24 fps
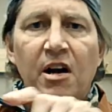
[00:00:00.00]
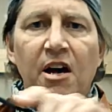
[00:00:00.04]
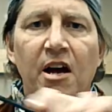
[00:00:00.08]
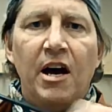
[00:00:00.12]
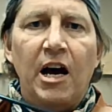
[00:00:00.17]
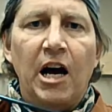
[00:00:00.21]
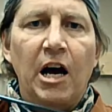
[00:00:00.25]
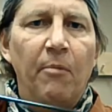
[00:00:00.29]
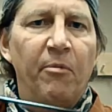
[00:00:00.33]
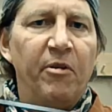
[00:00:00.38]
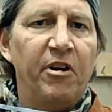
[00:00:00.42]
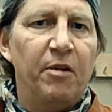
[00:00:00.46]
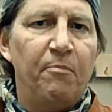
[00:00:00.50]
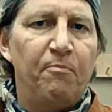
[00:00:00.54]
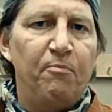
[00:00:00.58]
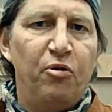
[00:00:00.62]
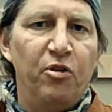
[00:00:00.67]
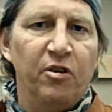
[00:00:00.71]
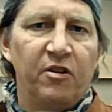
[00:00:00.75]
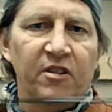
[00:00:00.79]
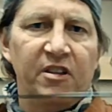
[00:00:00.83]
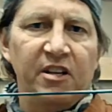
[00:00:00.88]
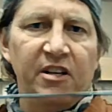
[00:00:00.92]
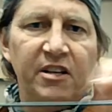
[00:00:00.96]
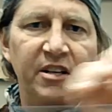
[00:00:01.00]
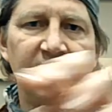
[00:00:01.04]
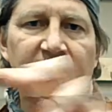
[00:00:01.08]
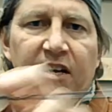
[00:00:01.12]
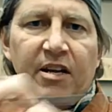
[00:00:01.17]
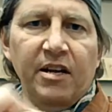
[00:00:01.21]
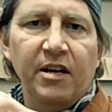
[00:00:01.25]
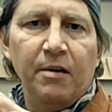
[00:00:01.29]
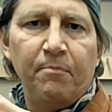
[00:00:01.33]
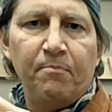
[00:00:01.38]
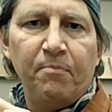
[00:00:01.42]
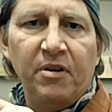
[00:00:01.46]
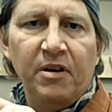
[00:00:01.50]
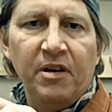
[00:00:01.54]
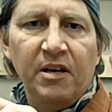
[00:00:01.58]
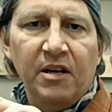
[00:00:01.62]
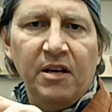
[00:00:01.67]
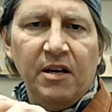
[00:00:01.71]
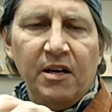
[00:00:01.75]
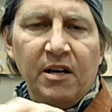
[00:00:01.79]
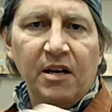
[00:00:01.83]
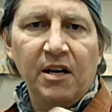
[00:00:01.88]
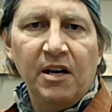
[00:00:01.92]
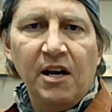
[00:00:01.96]
I'm going to put the tip
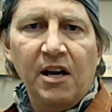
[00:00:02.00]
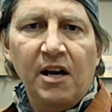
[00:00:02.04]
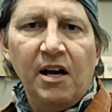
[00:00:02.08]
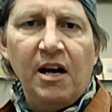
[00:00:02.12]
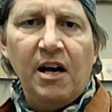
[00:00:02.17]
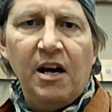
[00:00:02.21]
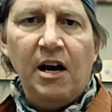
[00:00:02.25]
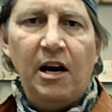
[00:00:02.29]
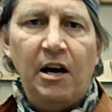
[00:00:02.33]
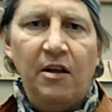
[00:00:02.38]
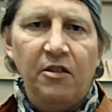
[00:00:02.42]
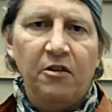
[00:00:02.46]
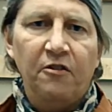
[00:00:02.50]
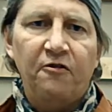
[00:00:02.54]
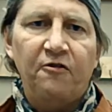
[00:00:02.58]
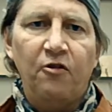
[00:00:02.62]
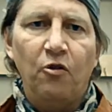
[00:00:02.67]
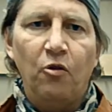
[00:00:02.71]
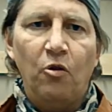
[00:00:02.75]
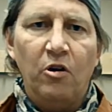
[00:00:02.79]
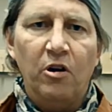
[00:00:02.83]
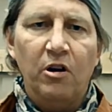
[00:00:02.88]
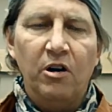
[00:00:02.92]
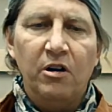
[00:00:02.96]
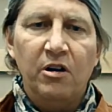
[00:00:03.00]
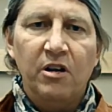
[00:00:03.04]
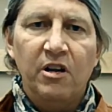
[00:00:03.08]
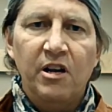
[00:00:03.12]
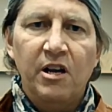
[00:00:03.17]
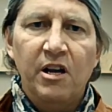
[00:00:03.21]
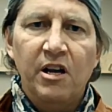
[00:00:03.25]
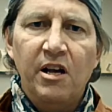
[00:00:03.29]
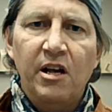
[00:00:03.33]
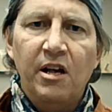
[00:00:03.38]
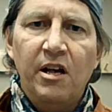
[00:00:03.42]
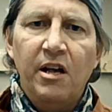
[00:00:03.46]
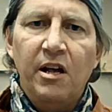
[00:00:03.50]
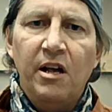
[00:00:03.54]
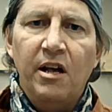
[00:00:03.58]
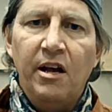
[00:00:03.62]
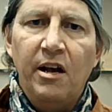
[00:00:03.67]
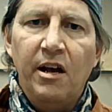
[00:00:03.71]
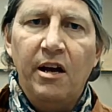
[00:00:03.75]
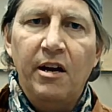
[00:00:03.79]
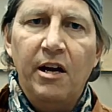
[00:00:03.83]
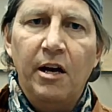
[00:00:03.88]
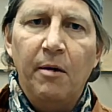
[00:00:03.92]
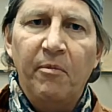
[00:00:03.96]
on the floor,
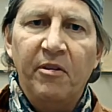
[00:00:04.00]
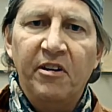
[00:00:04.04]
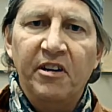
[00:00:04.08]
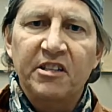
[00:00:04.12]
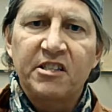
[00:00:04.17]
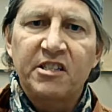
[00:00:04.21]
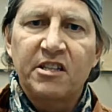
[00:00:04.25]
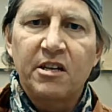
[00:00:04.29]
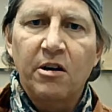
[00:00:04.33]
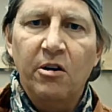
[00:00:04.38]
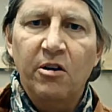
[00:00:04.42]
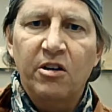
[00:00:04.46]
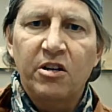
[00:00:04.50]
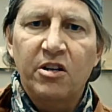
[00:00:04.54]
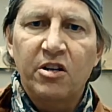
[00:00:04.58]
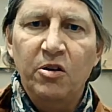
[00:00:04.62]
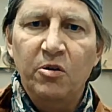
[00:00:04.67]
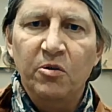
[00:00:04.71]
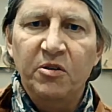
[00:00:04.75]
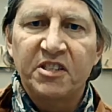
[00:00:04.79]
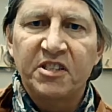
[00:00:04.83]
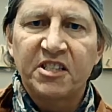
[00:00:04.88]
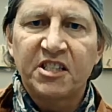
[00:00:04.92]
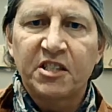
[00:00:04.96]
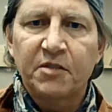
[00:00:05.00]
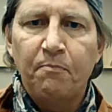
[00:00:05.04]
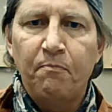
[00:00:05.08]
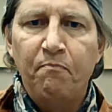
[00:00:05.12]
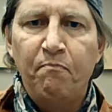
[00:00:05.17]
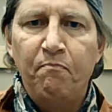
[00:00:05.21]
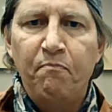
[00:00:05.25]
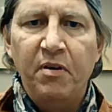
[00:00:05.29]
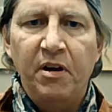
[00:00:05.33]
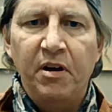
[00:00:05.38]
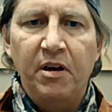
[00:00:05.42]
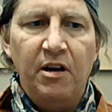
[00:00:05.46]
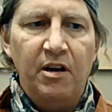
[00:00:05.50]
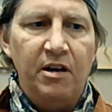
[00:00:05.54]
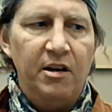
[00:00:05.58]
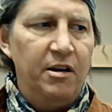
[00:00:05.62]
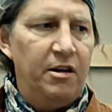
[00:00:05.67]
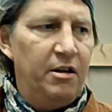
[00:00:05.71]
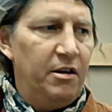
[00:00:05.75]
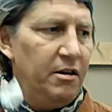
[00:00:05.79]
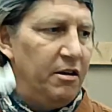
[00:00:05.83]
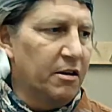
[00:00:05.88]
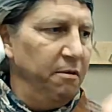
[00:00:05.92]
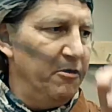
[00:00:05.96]
and I'm going to start to
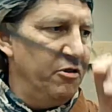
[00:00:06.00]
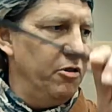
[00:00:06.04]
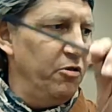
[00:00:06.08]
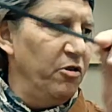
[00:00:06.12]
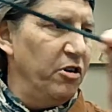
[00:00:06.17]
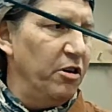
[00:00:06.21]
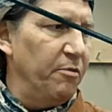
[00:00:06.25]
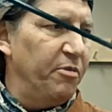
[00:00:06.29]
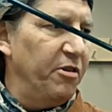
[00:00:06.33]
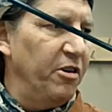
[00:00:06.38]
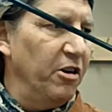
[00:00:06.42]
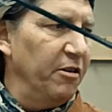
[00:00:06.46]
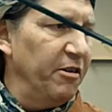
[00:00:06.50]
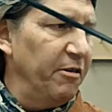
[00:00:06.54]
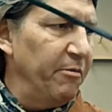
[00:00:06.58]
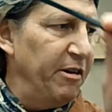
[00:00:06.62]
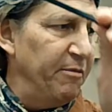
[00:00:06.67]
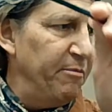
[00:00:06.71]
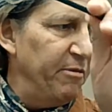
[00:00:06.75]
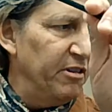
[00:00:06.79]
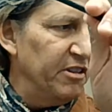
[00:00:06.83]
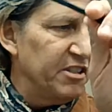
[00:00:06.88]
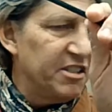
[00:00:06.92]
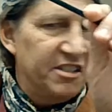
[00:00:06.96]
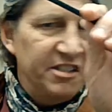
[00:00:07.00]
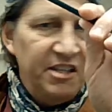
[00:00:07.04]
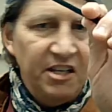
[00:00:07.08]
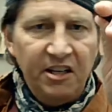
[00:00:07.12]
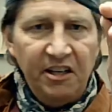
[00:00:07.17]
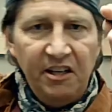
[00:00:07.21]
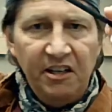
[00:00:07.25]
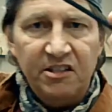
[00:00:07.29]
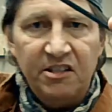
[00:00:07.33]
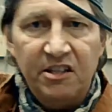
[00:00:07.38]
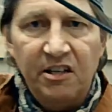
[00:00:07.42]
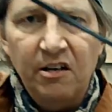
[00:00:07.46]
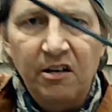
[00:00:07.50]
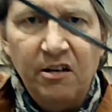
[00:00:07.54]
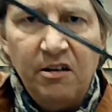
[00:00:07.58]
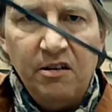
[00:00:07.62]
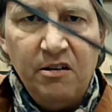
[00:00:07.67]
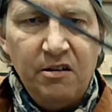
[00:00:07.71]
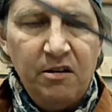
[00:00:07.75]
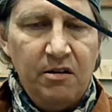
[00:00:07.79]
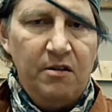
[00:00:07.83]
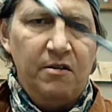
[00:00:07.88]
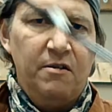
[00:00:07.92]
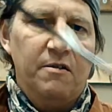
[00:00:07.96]
spin. Do it up here. You might be able to see it easier.